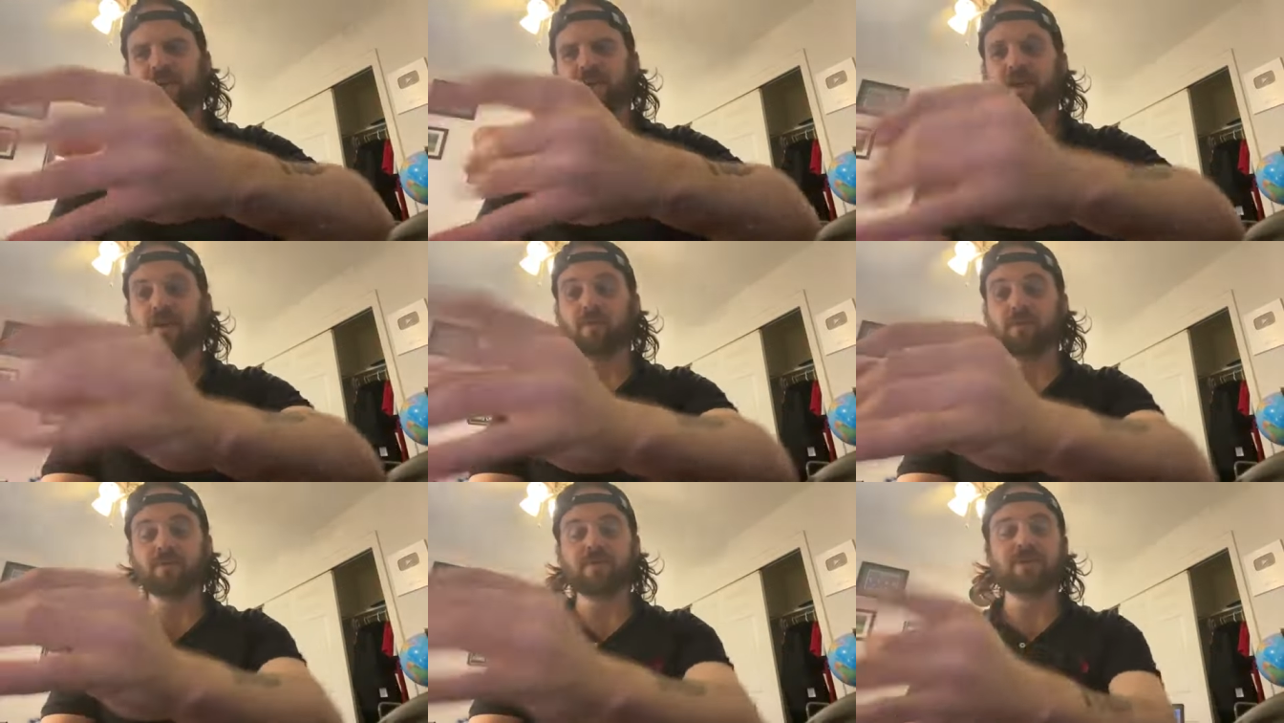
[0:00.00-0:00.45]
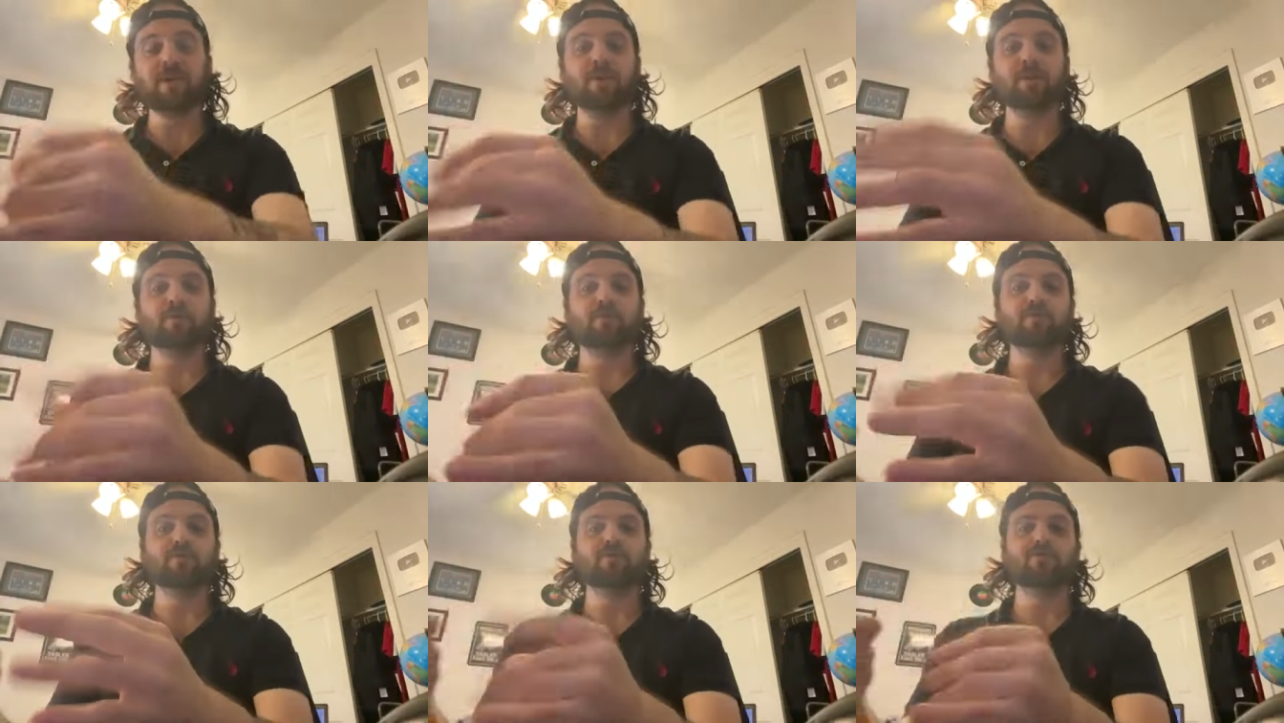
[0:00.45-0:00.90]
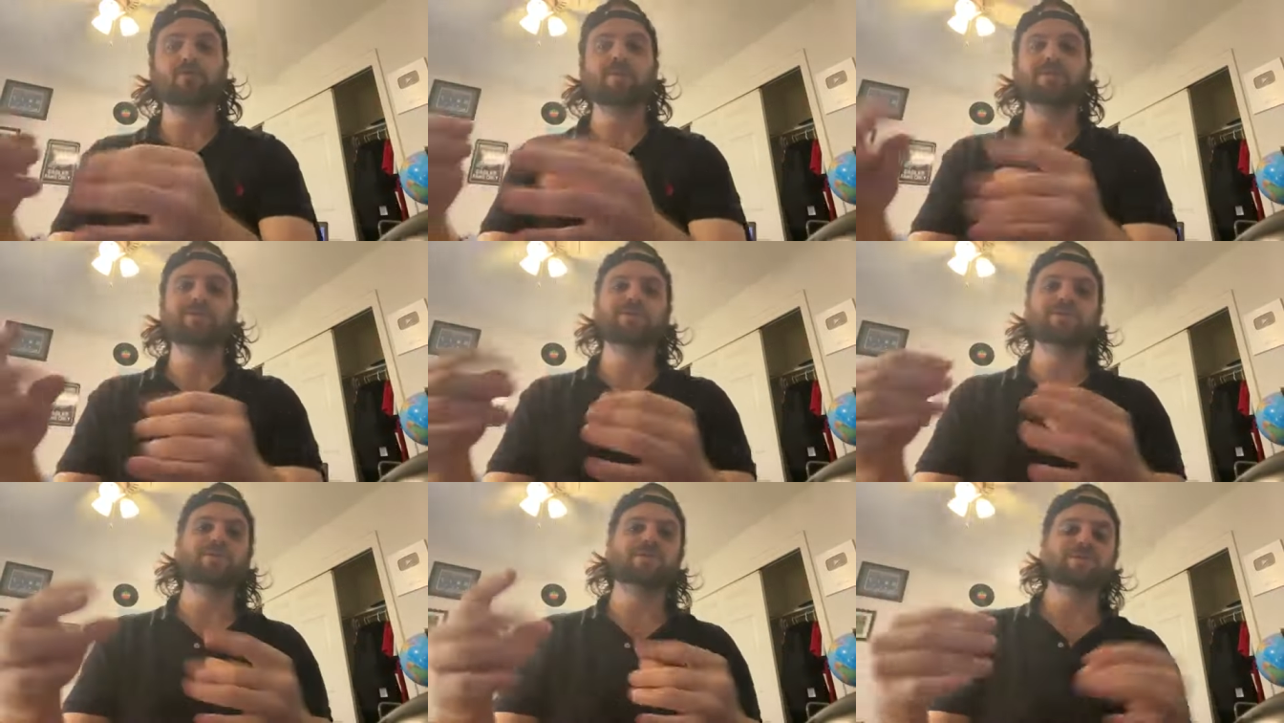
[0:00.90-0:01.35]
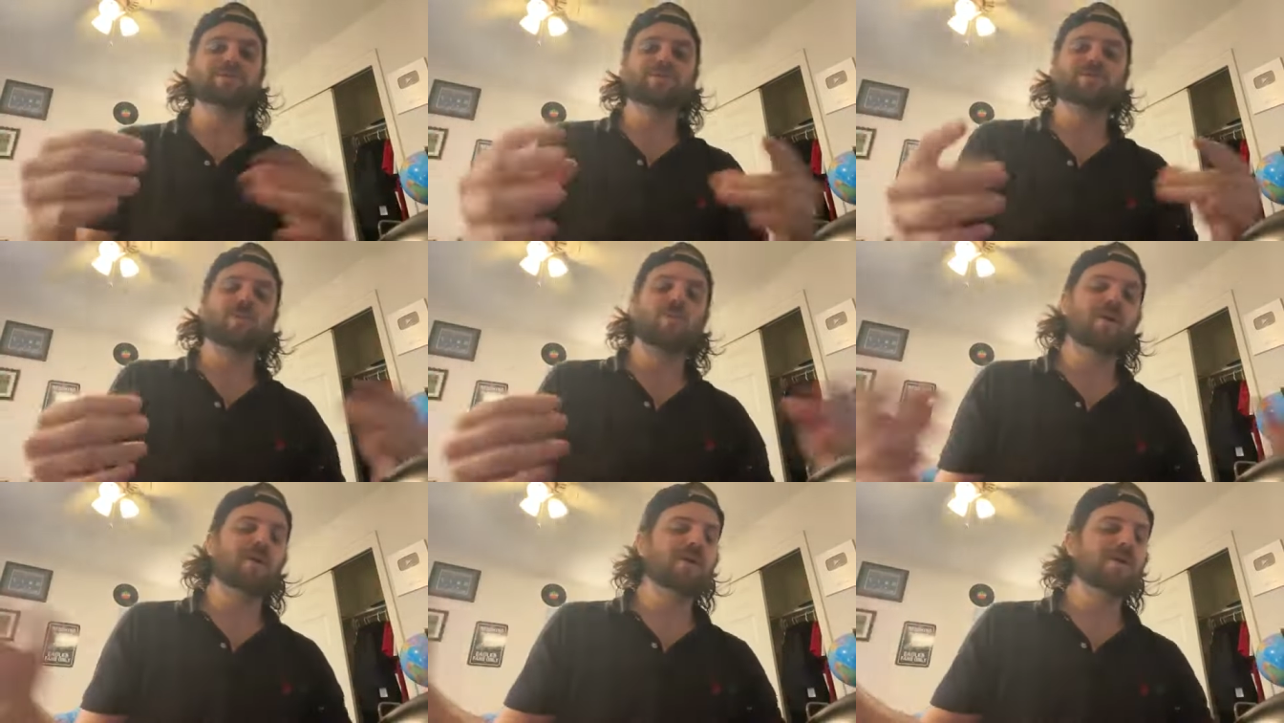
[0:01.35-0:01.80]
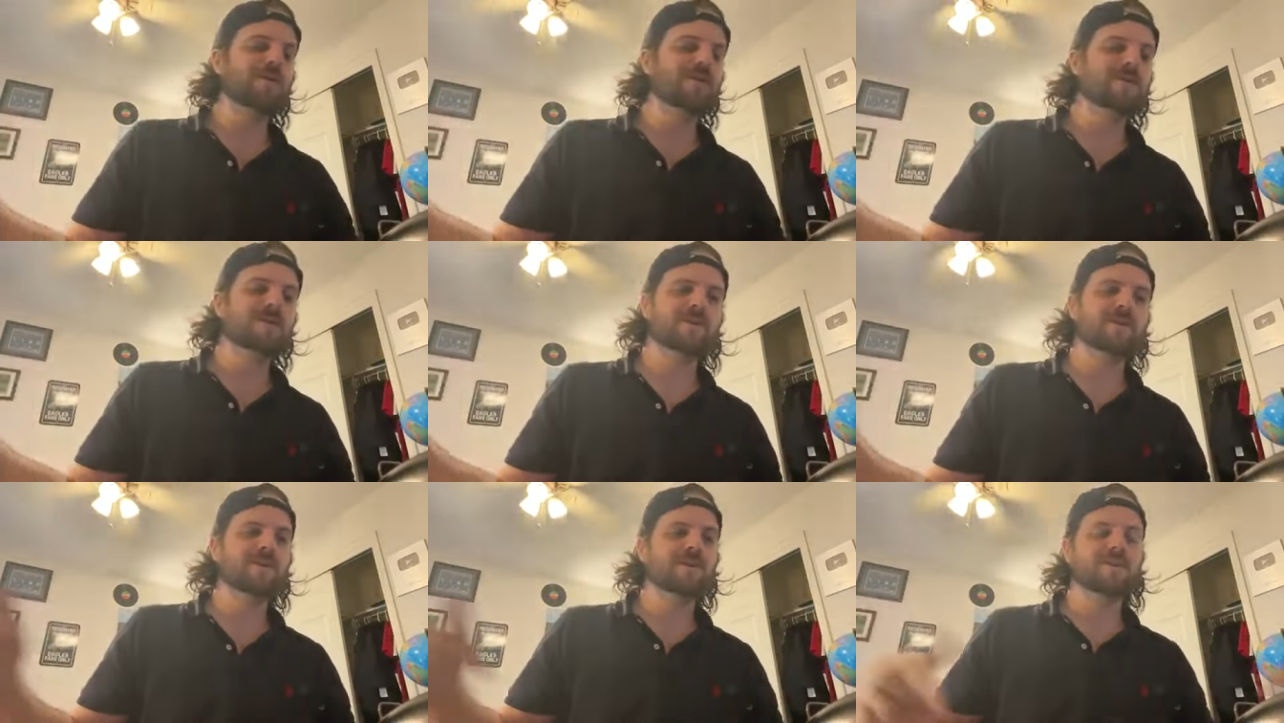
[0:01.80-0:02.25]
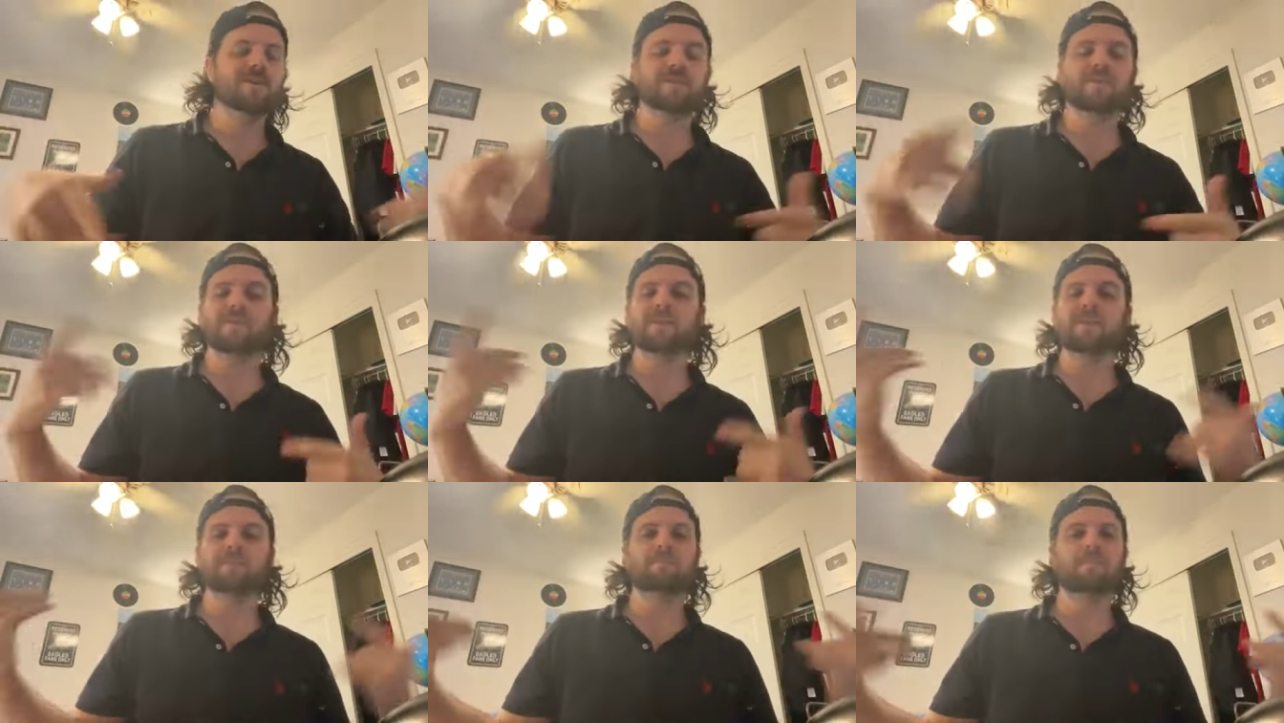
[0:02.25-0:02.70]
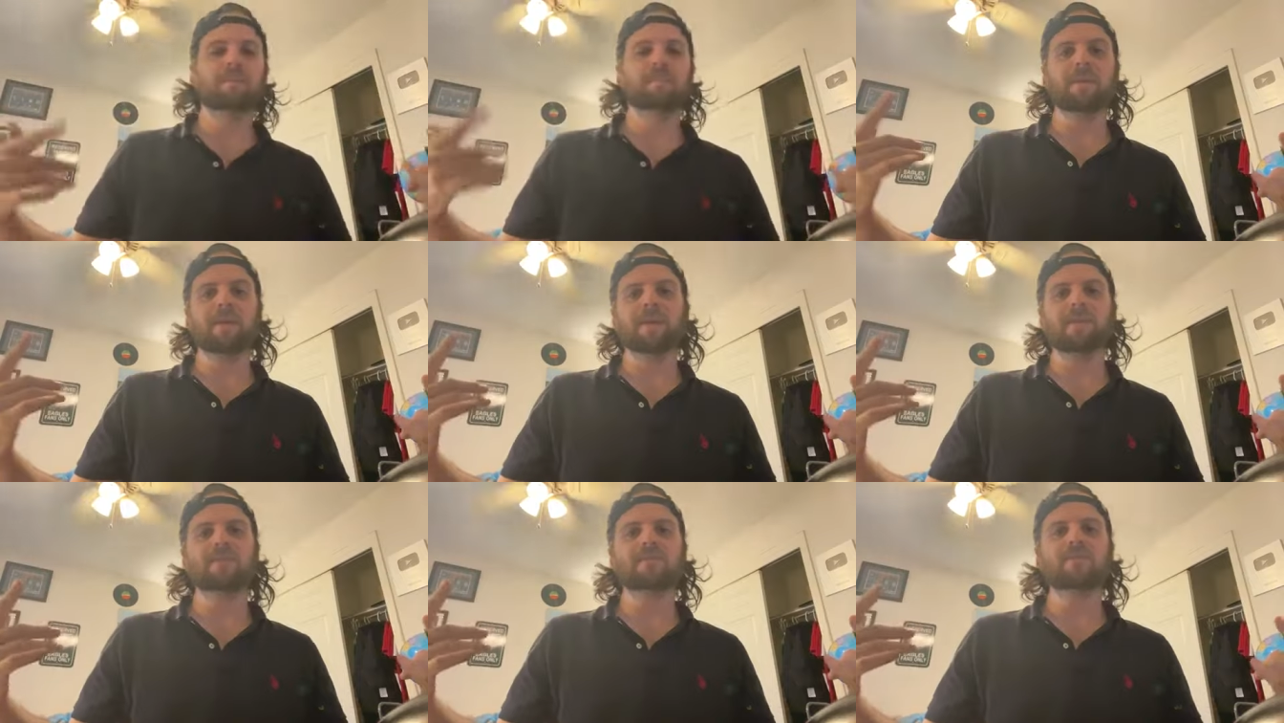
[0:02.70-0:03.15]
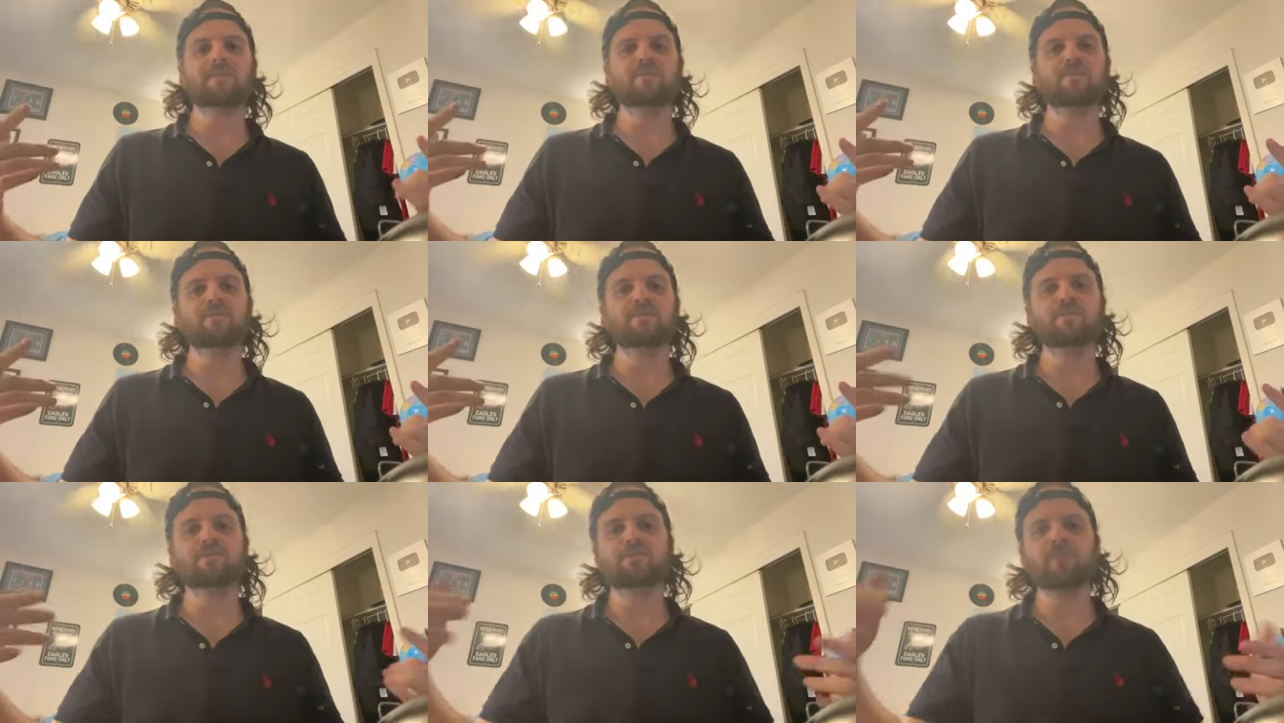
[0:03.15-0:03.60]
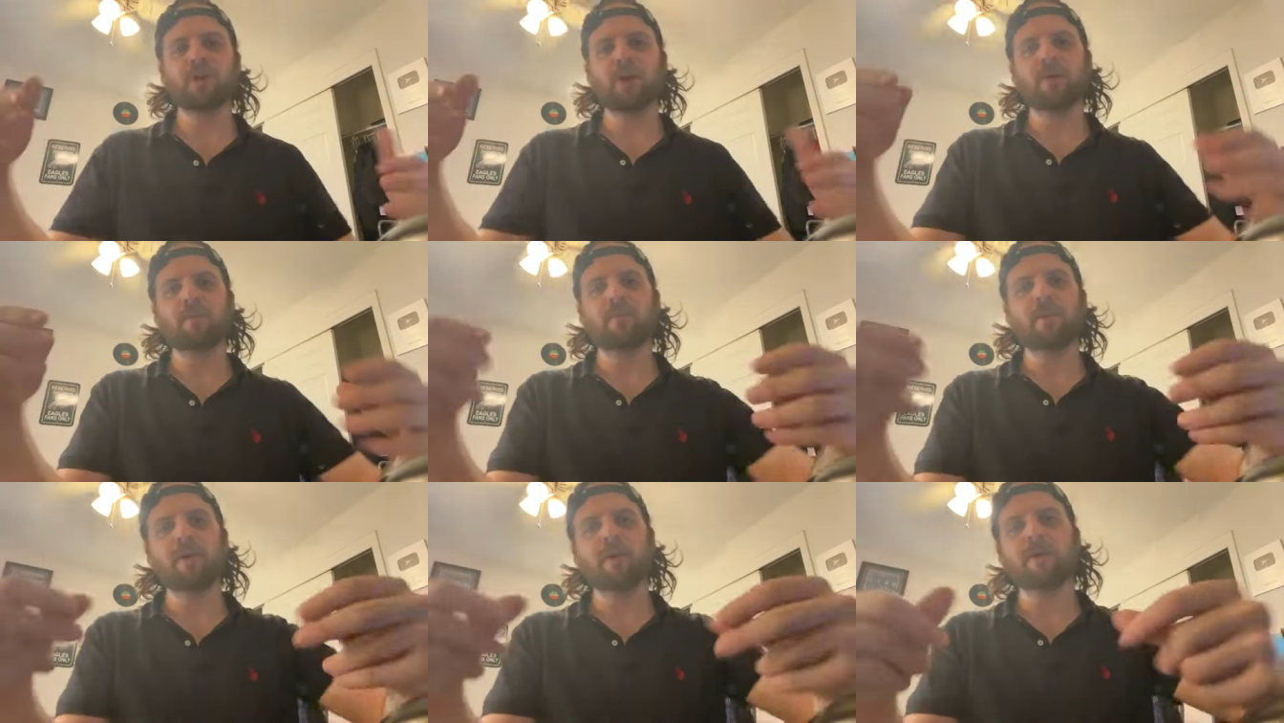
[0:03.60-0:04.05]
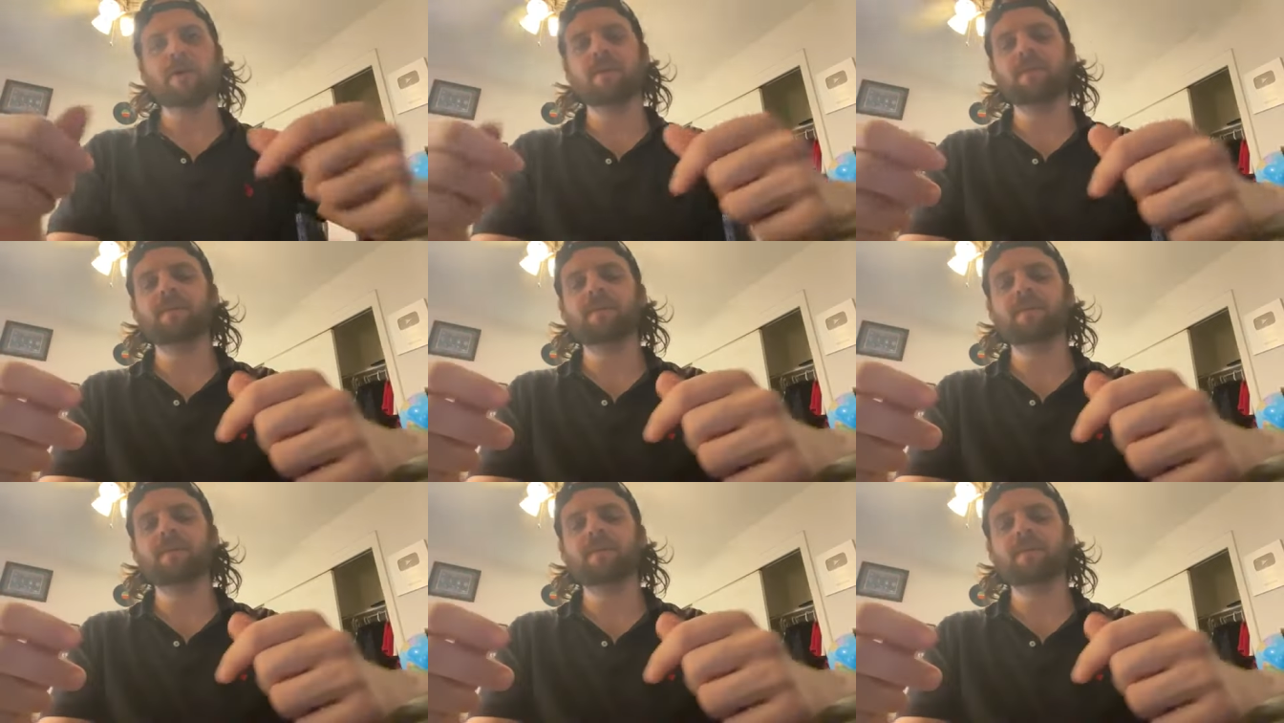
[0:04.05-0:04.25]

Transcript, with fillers: And we'll see how cool Twitch is while I get my main YouTube channel back.